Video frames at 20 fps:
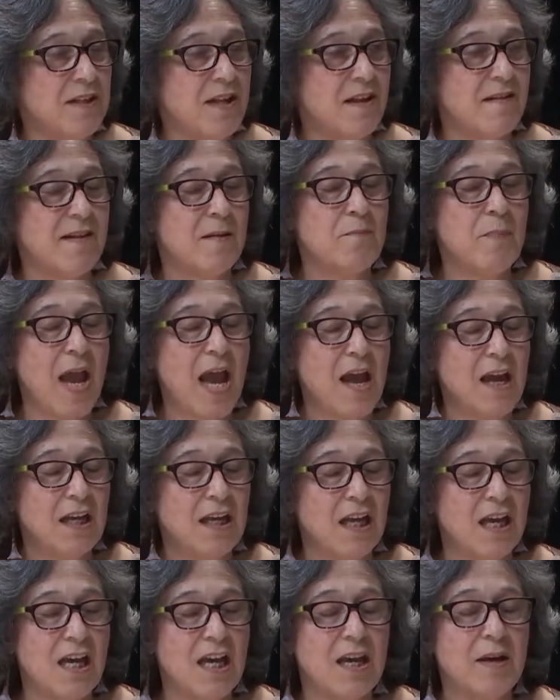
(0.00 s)
as a
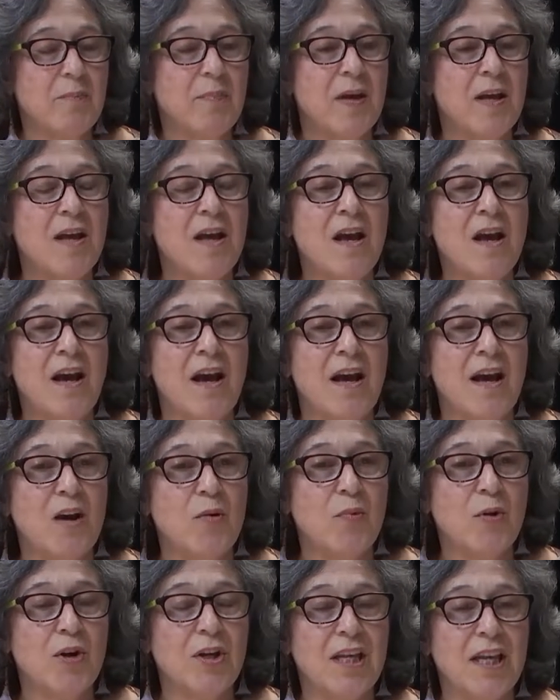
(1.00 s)
backup,
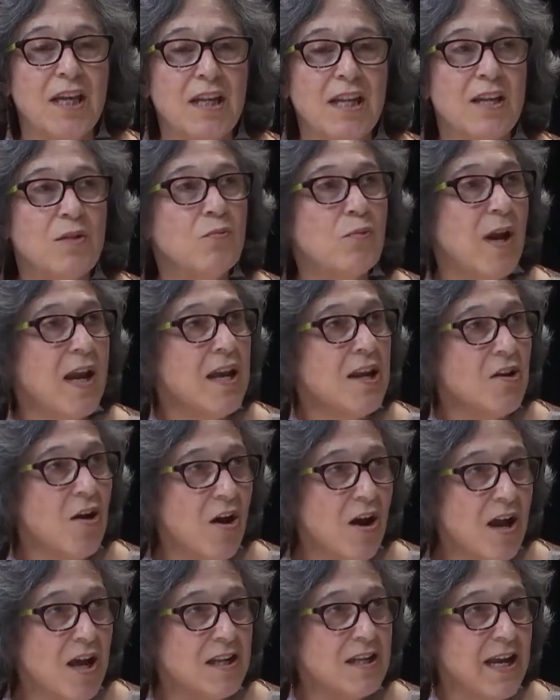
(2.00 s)
we're getting
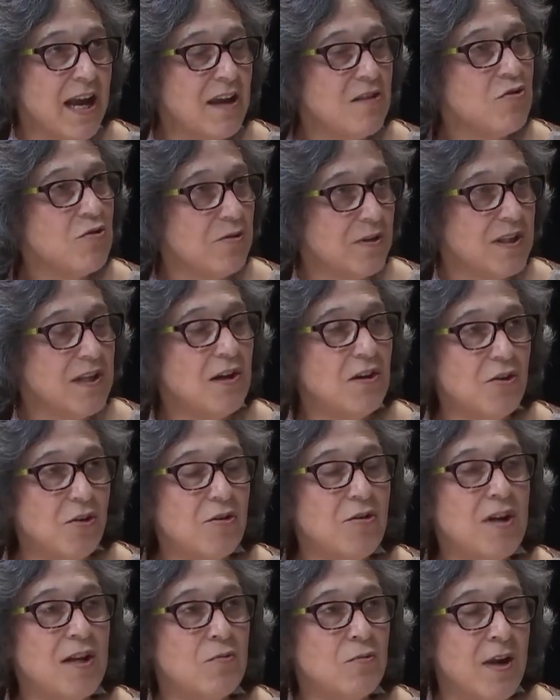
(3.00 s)
radon, naturally
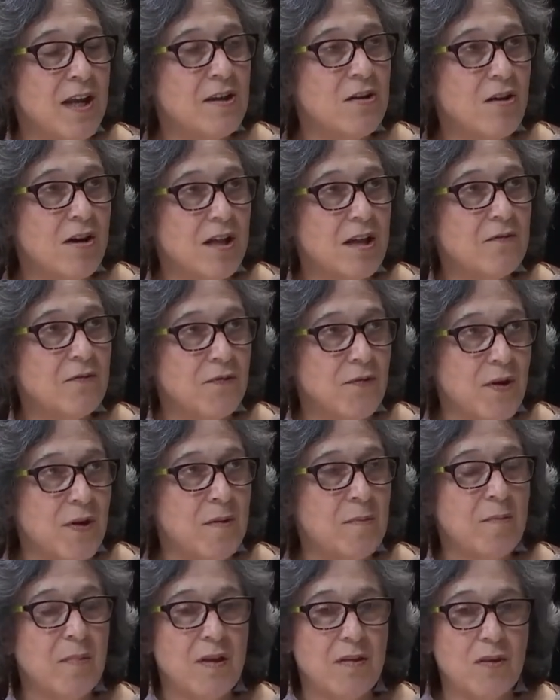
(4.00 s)
occurring radon
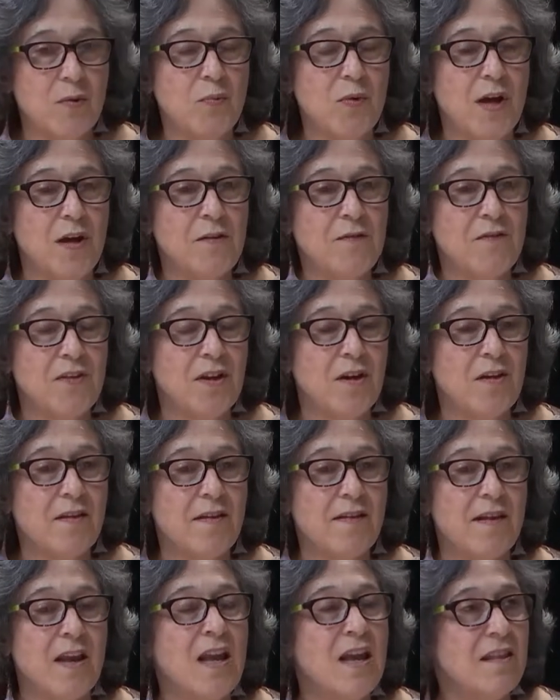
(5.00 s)
from the well
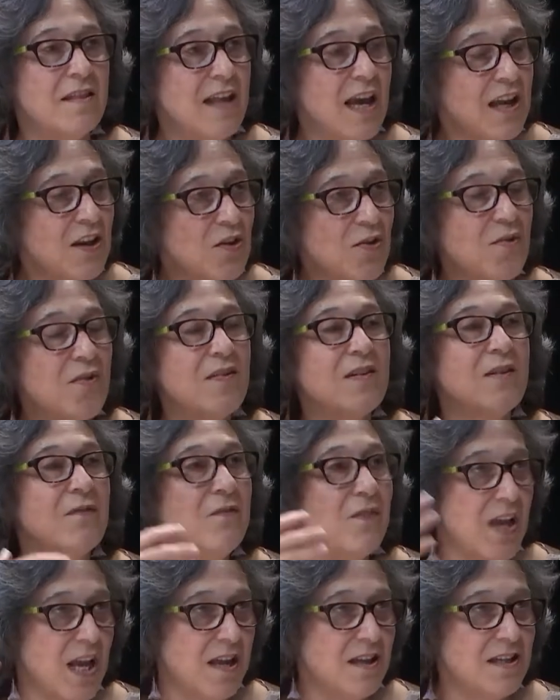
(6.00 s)
fields that used to
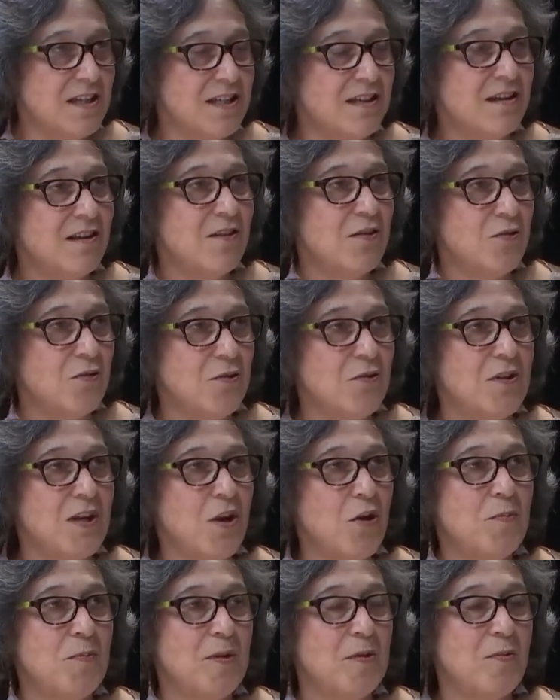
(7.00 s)
vent through the
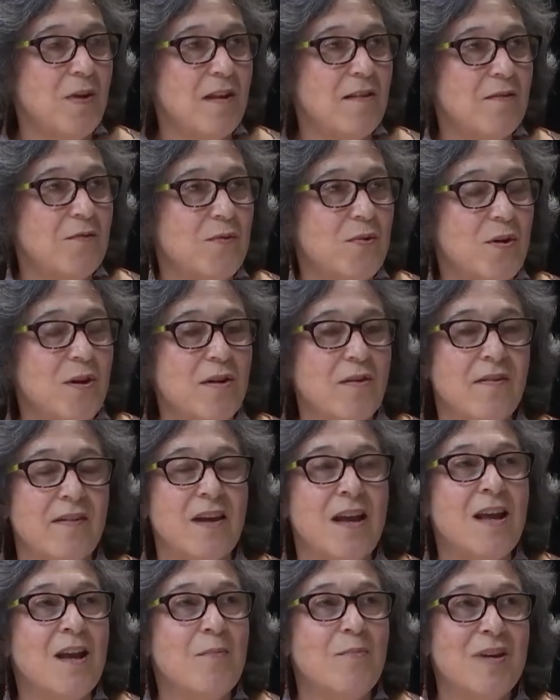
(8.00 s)
open reservoirs.
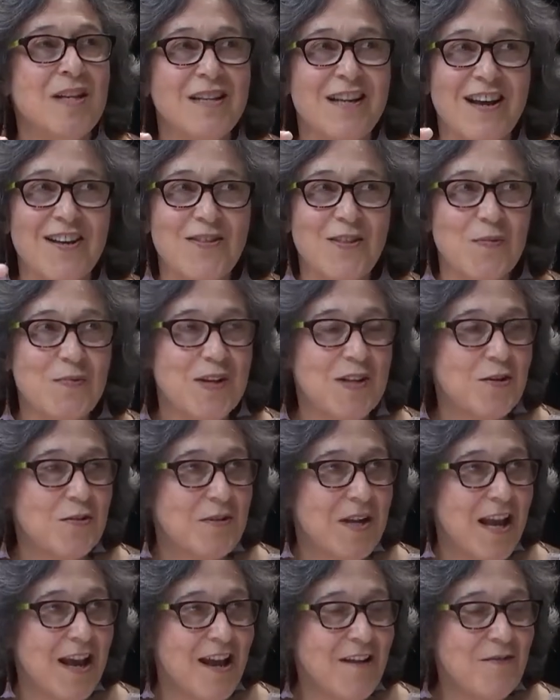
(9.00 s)
But now that we
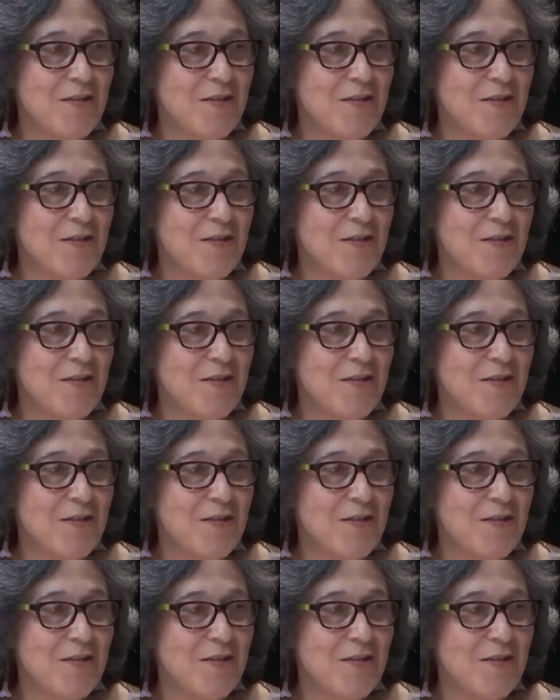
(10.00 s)
don't have